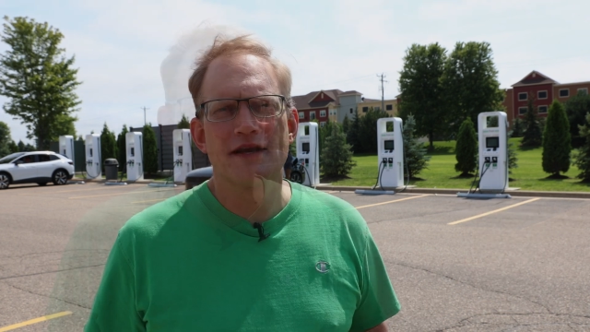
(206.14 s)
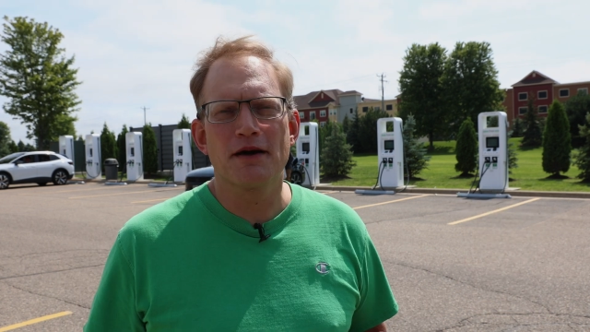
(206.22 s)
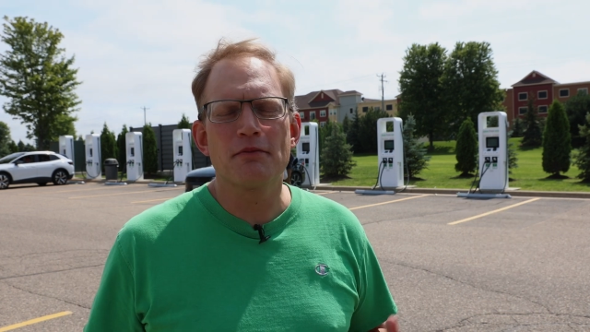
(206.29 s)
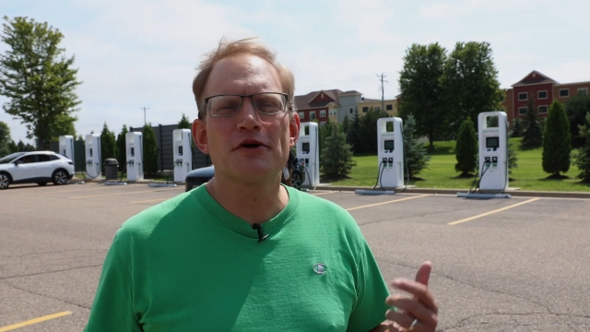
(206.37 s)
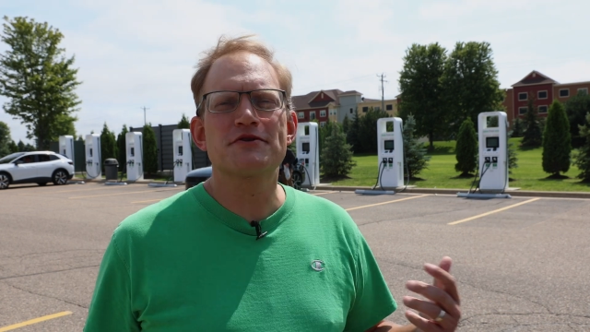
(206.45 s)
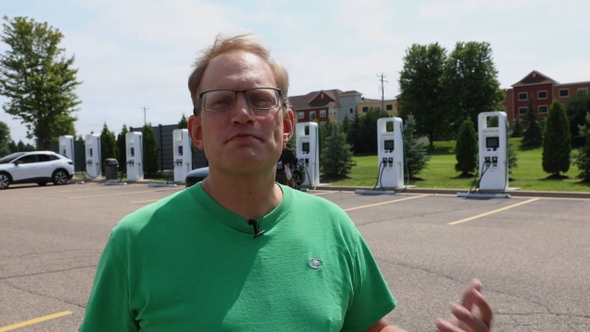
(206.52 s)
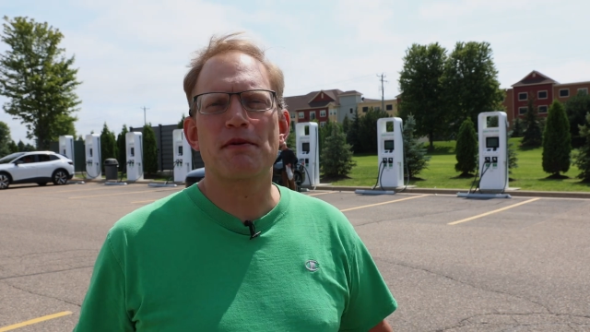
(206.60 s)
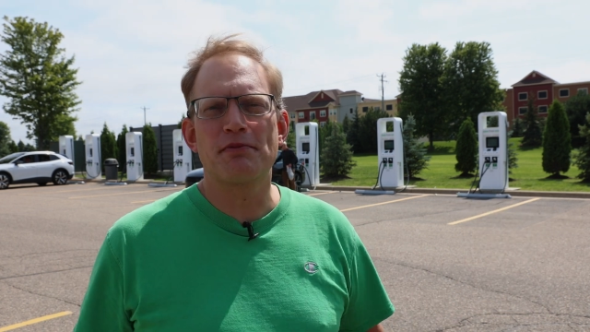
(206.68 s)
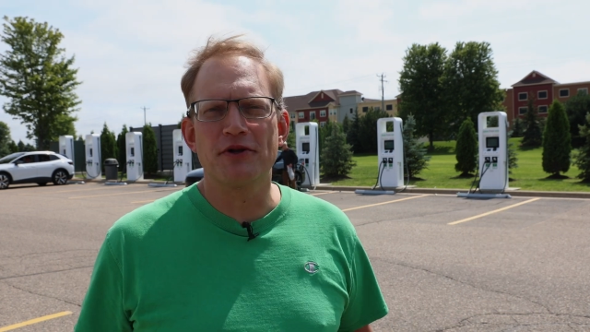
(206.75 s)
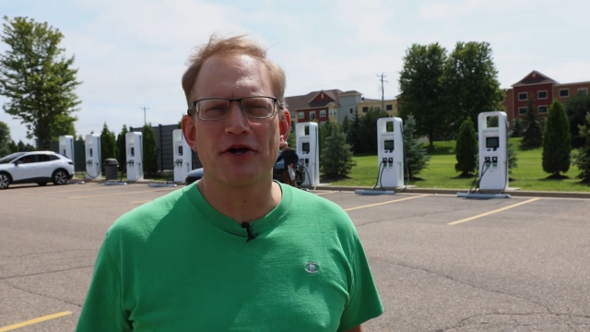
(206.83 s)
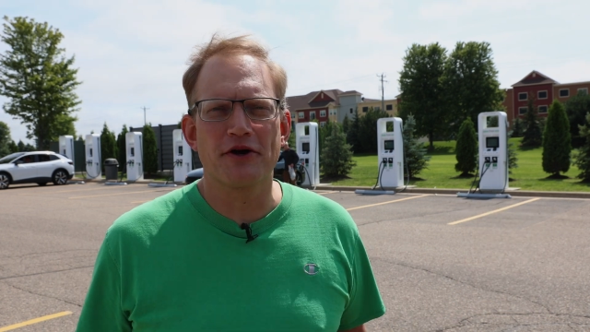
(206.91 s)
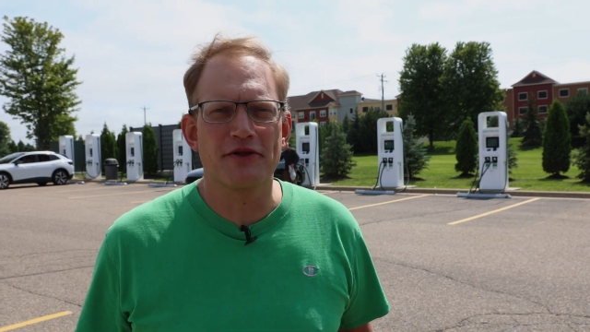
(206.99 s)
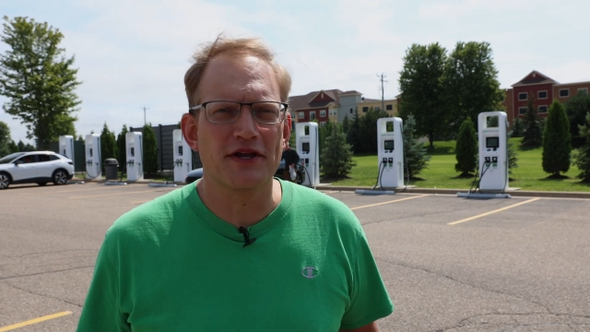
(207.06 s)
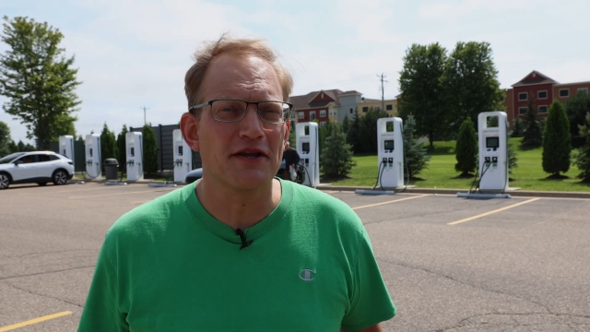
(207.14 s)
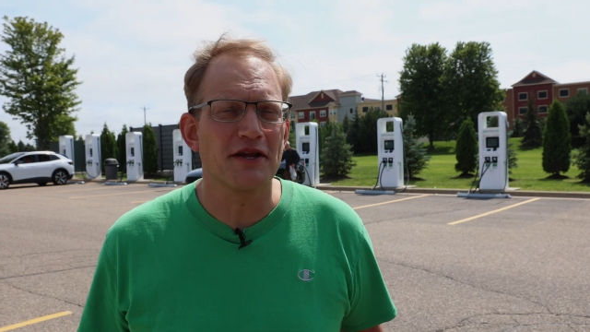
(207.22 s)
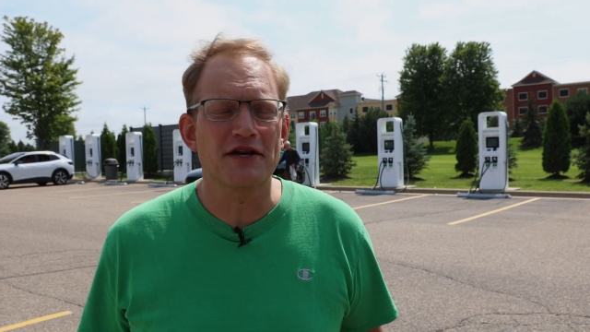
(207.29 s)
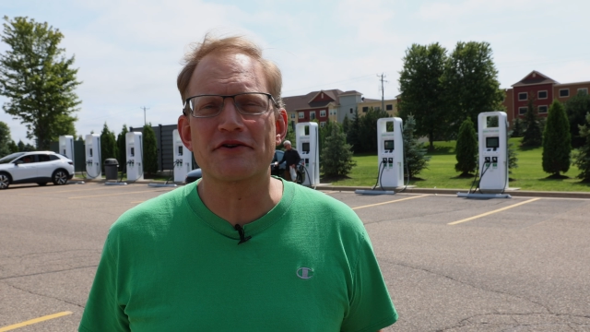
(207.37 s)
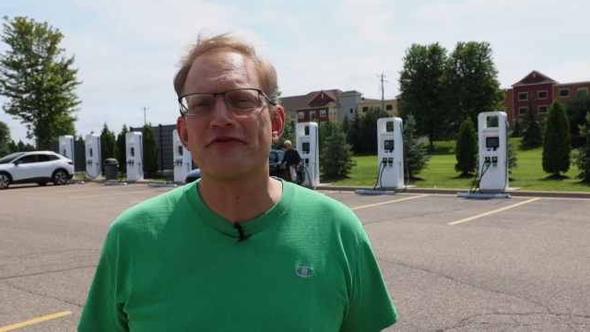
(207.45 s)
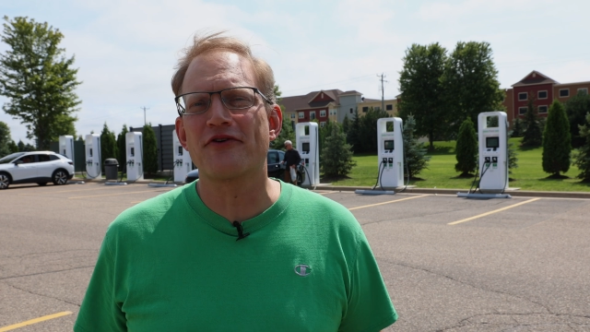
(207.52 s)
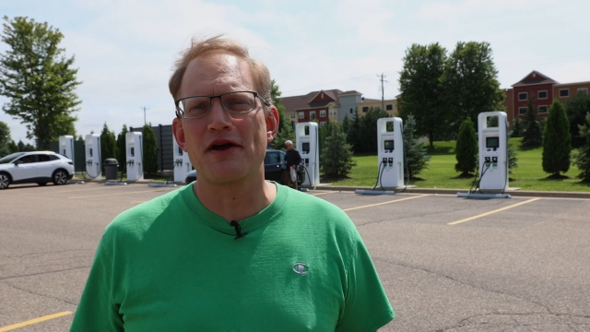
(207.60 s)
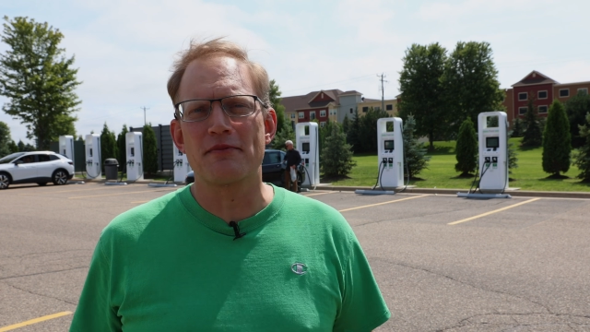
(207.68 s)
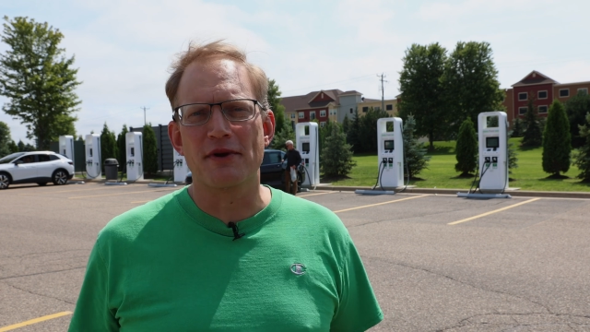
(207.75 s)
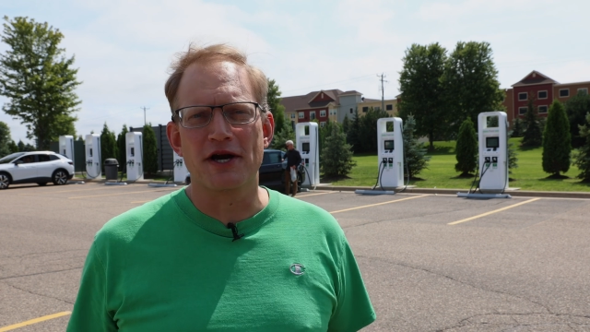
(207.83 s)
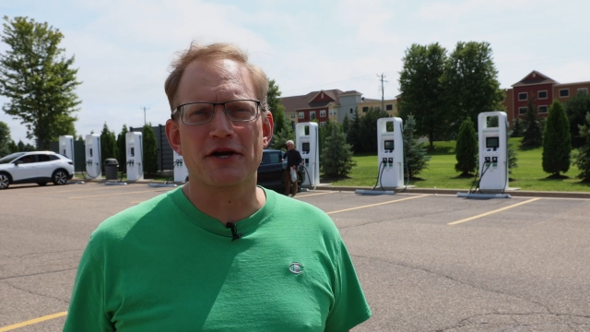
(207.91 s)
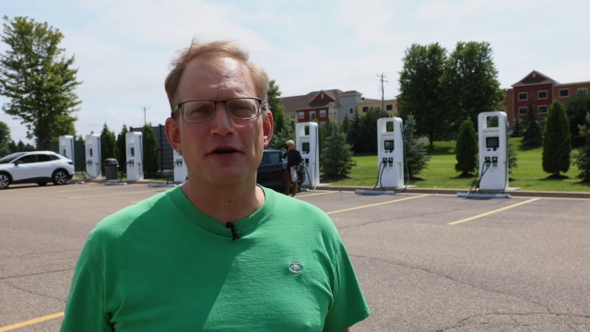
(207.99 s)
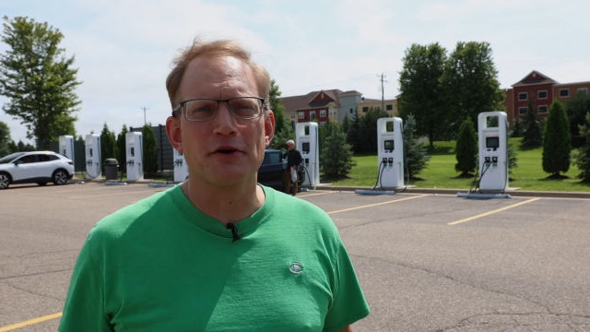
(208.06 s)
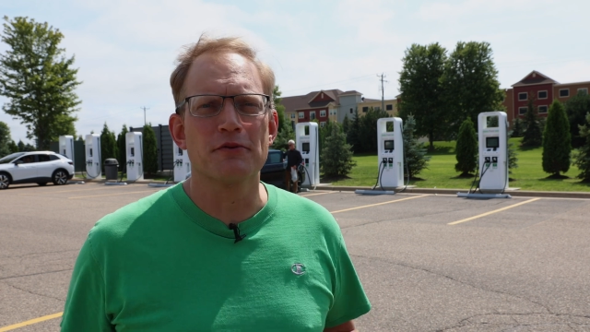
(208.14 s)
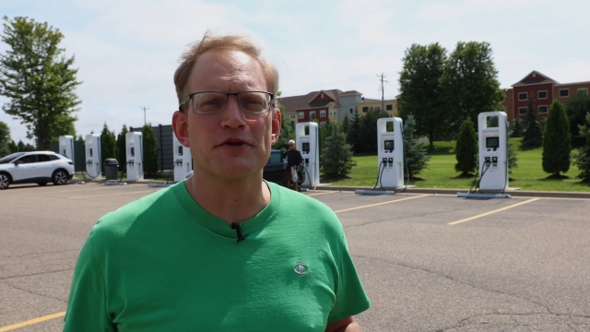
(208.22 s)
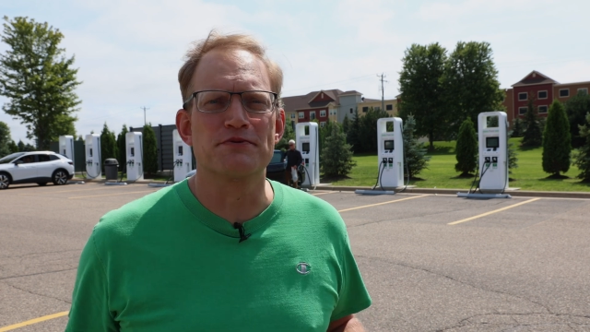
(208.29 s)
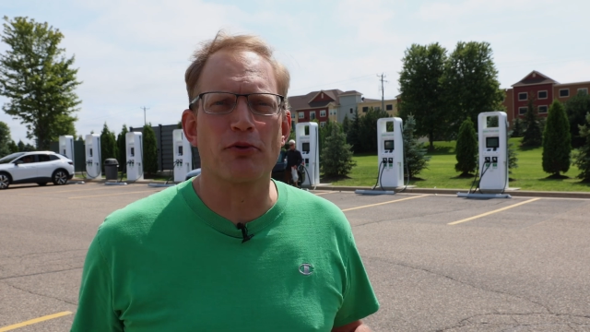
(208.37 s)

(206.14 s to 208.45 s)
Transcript: Now, most people know that Electrify America was